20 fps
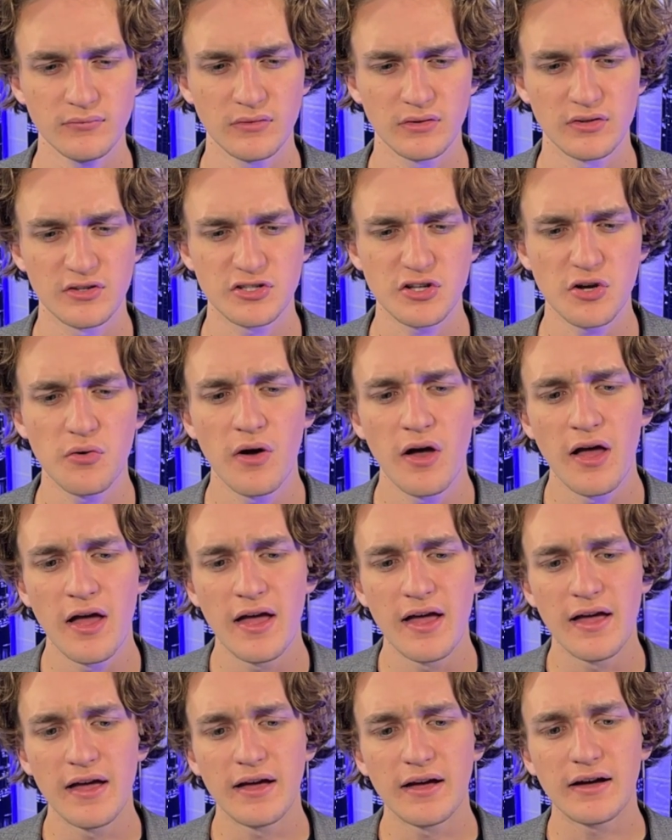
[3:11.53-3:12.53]
So
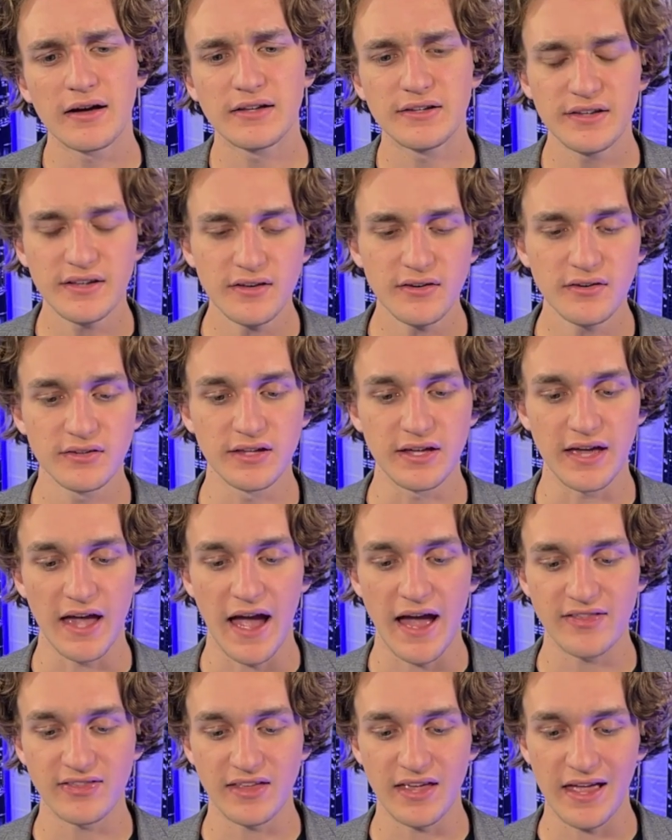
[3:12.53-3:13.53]
clearly,
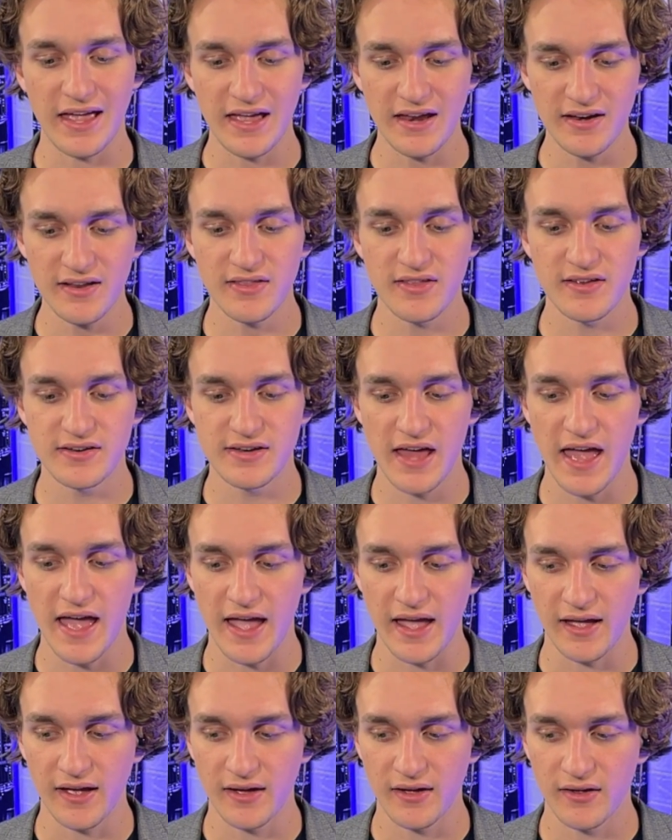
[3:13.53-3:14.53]
at the end of the
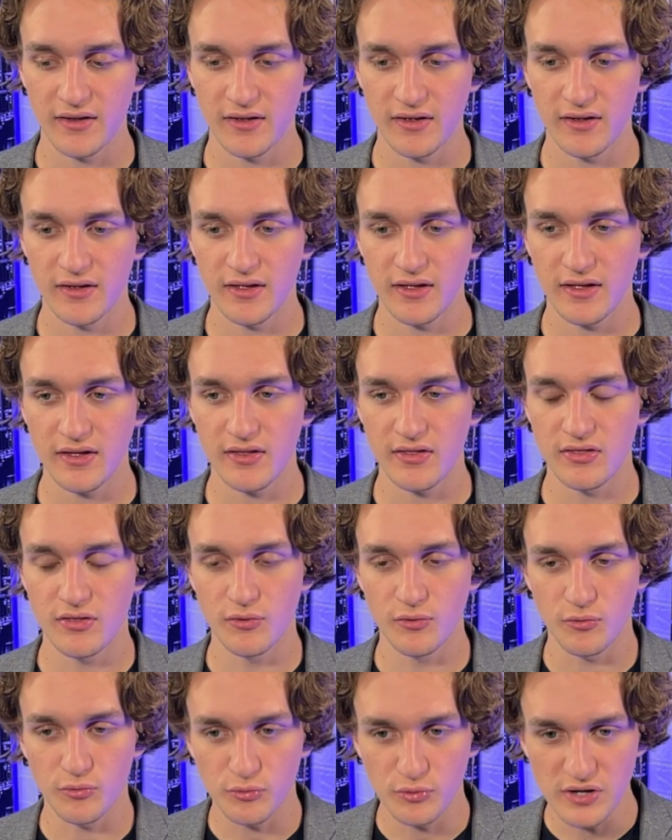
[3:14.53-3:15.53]
day,
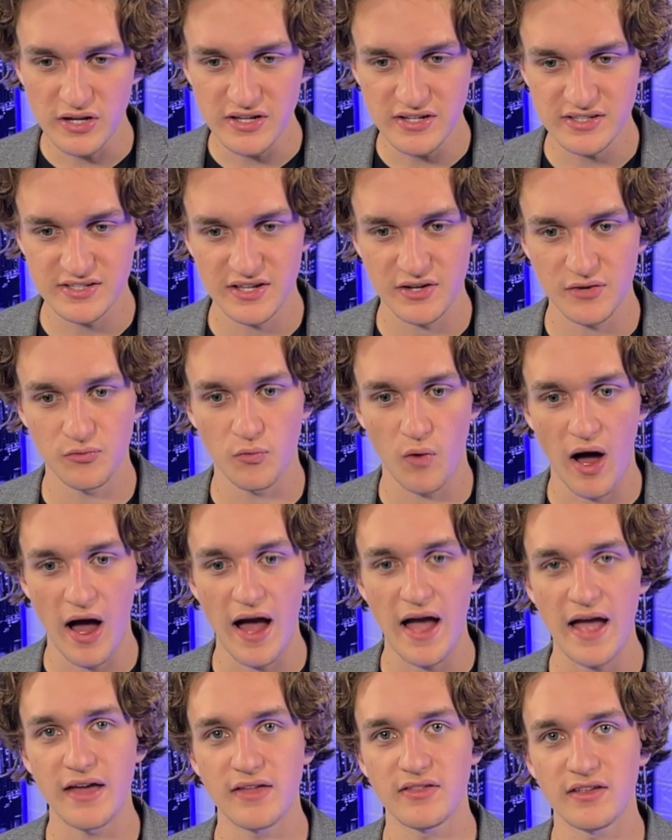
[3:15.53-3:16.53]
the reason
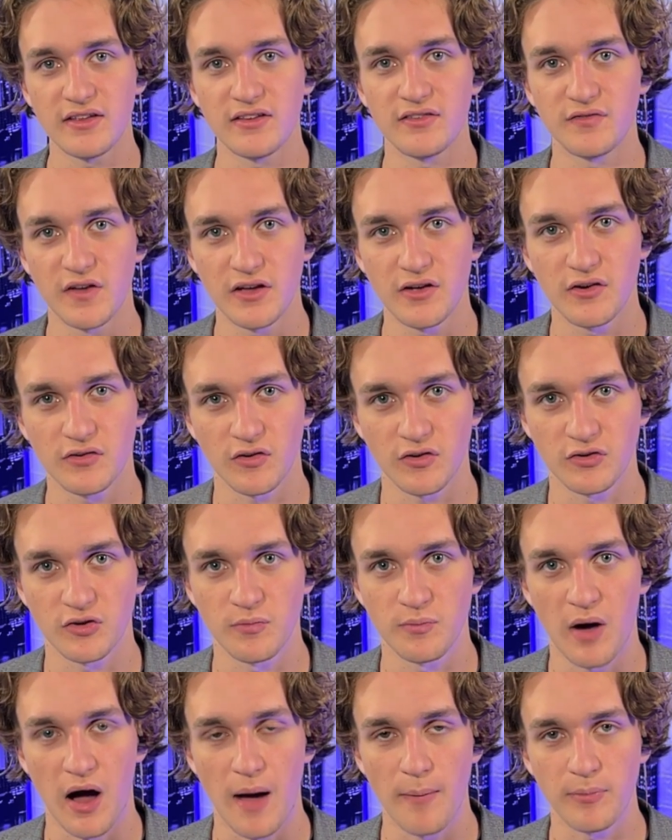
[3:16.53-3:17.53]
why these figures are so
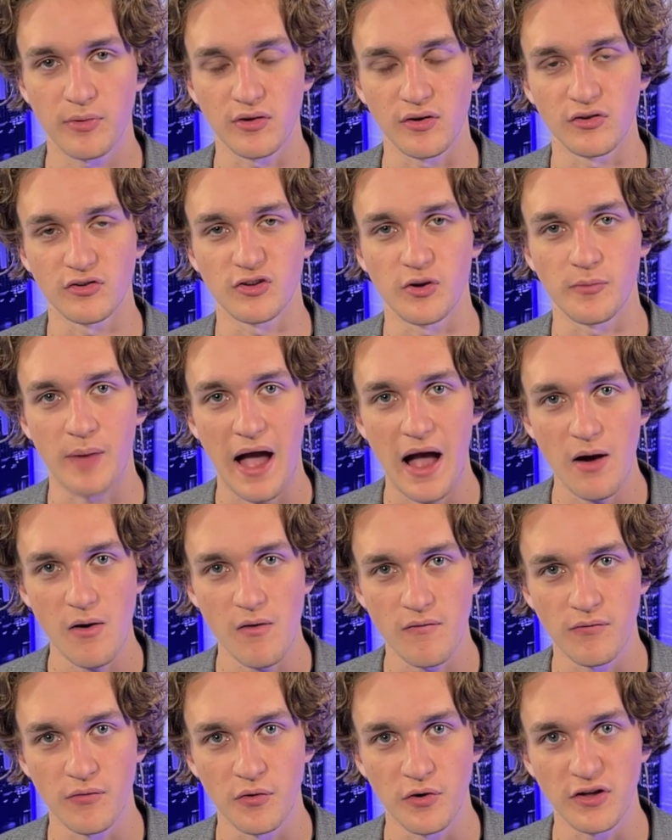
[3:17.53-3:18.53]
popular and so
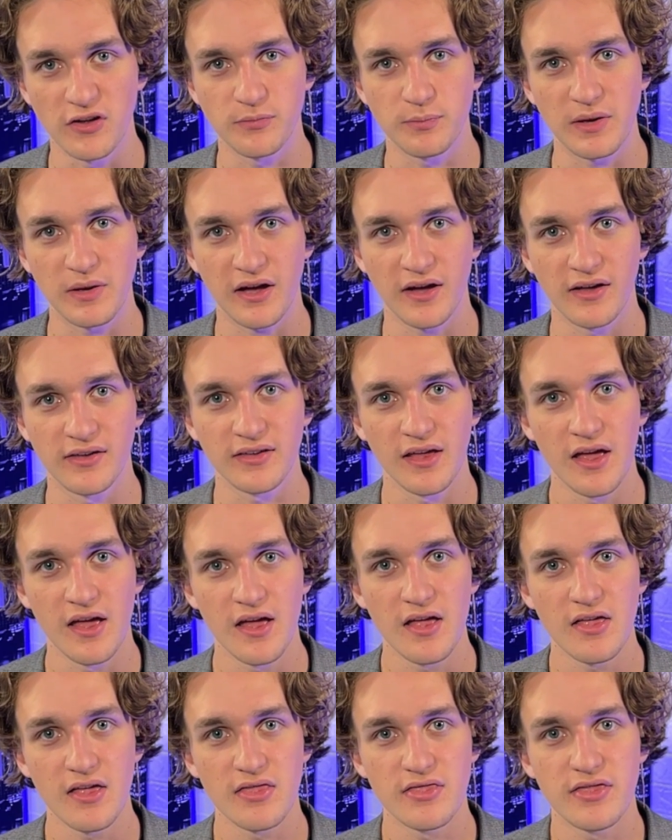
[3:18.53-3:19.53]
powerful is because
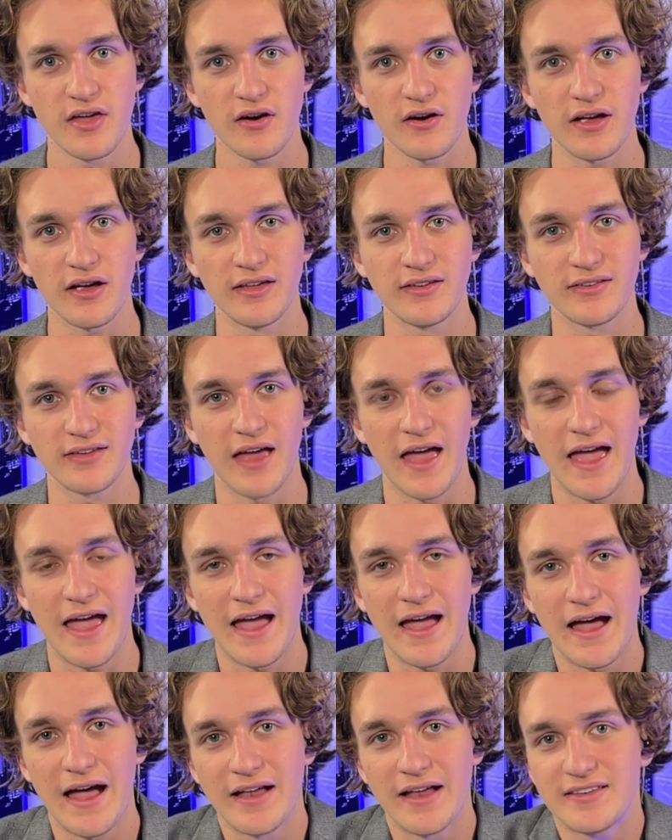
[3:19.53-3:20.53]
there is
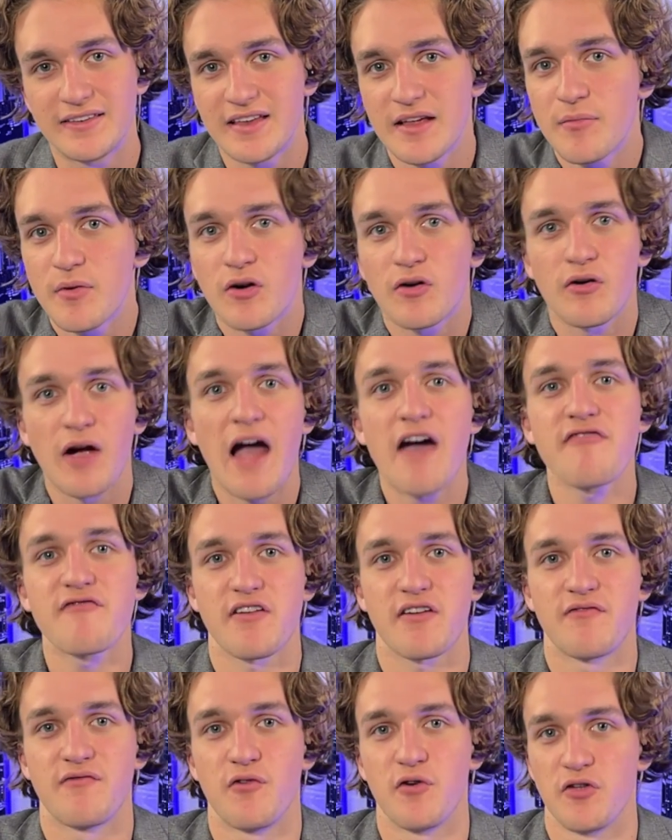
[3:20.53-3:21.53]
a
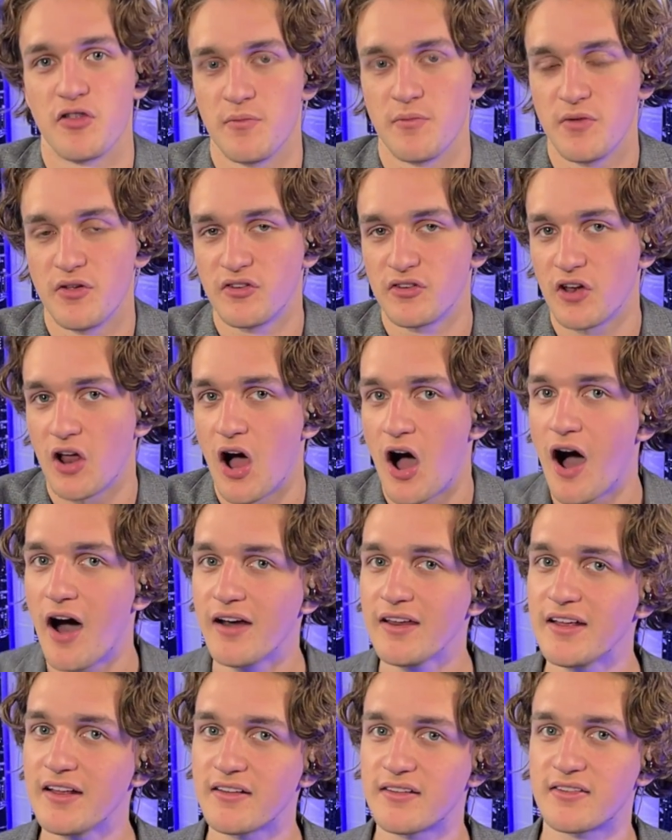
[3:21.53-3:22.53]
demographic for them. There's an
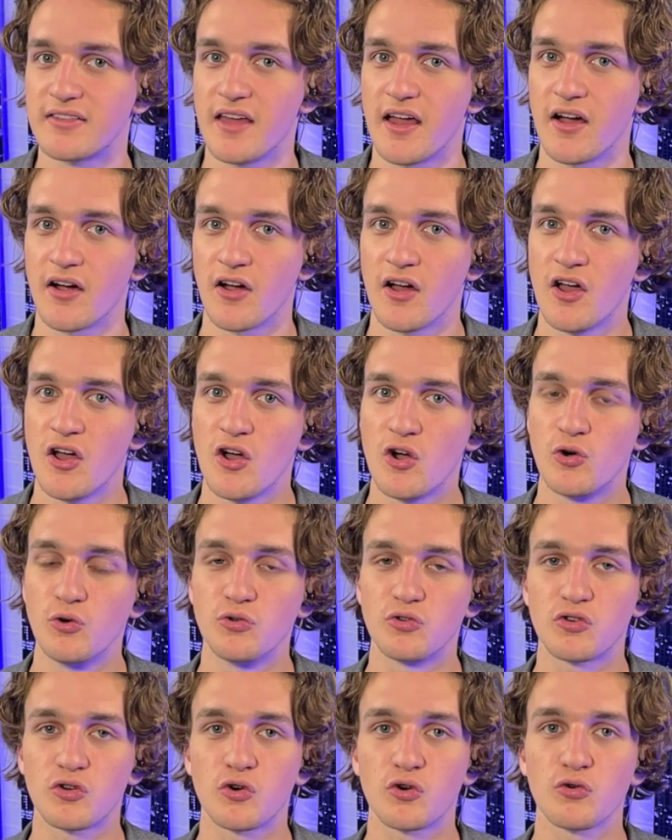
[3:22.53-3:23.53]
audience there
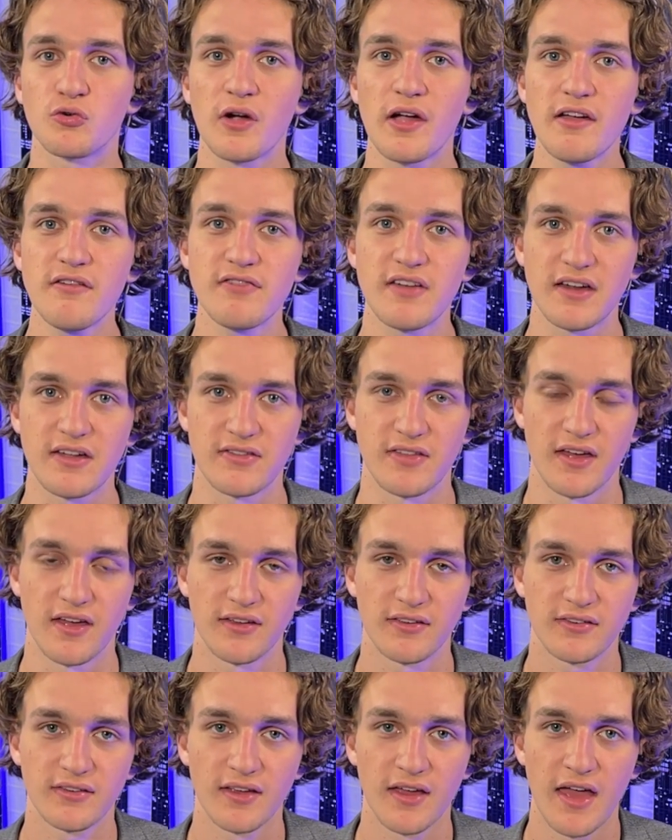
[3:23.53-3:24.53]
who's craving
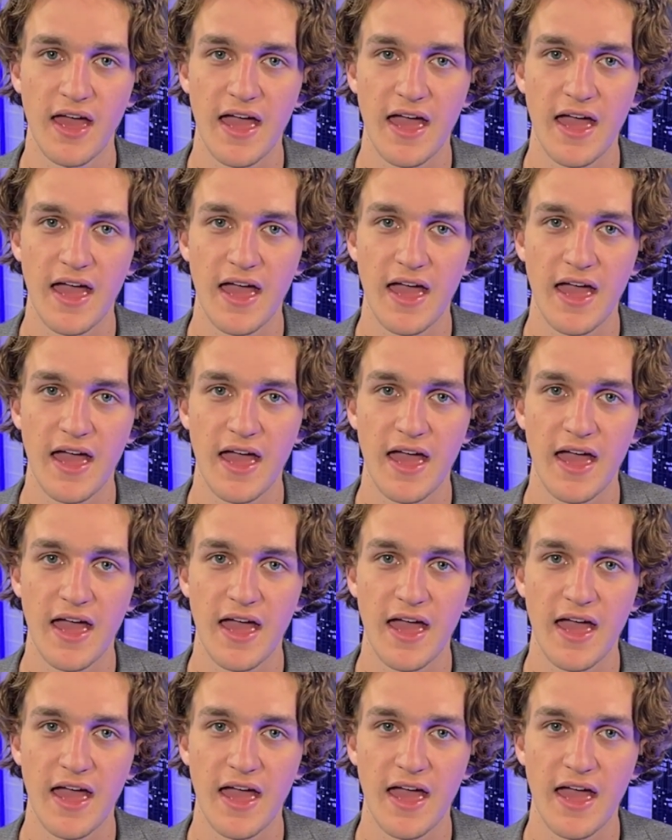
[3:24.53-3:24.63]
this.